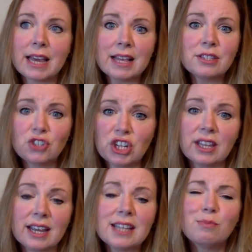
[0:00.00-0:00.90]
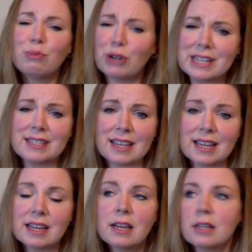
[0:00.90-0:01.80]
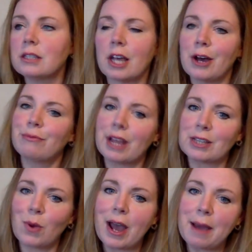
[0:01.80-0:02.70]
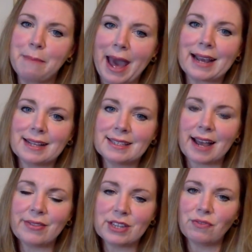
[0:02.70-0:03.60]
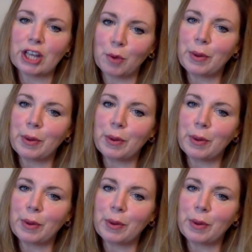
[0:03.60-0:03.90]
It's chilly. It's breezy. So that's why I'm back inside this video.